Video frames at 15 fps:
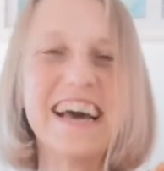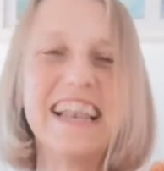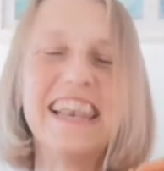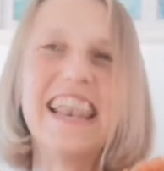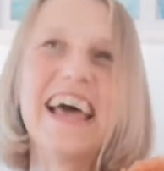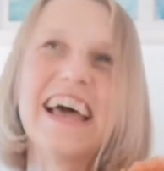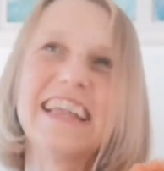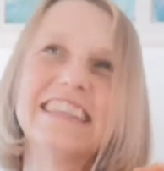
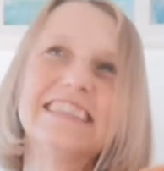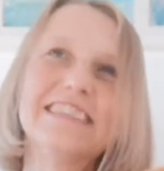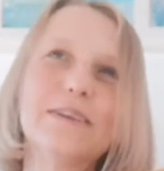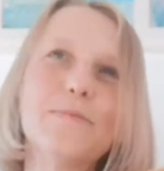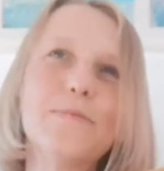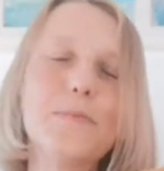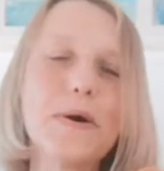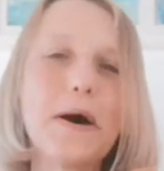let's
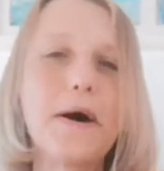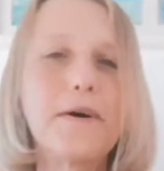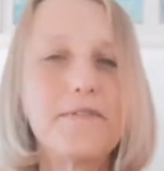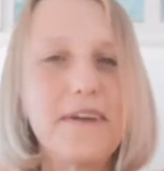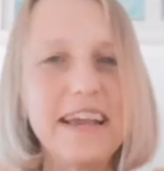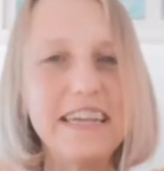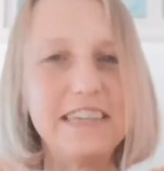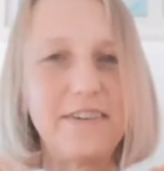put our
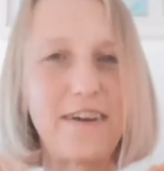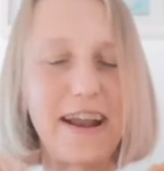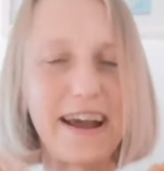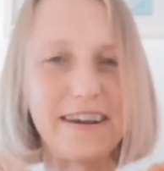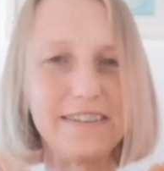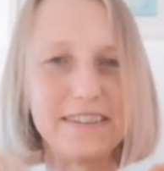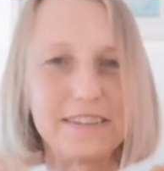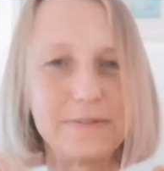radar
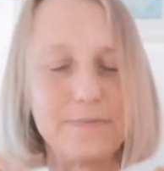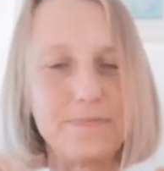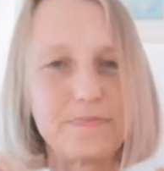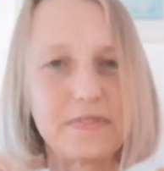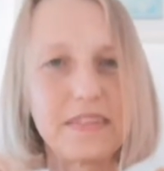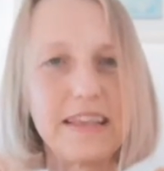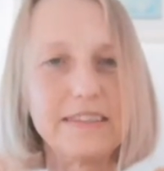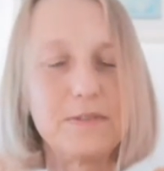out
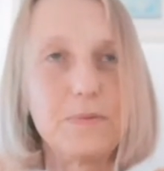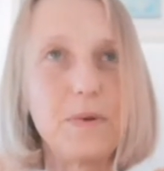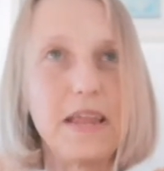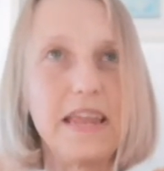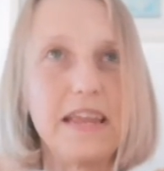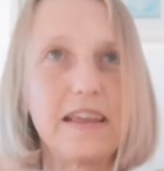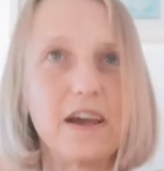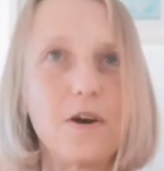this
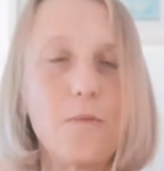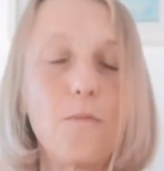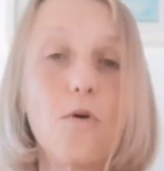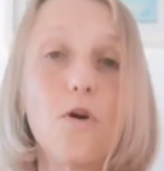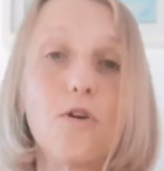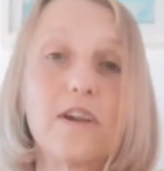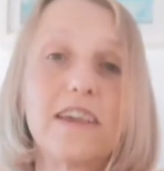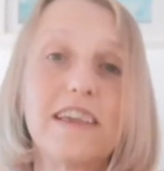week at
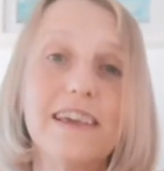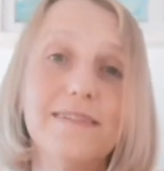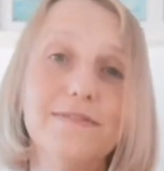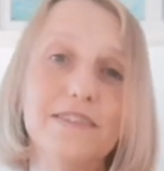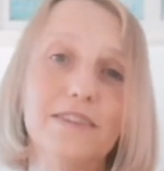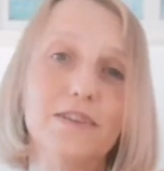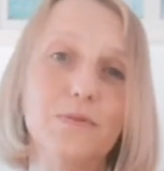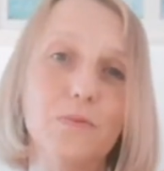what
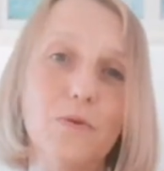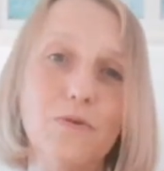gives us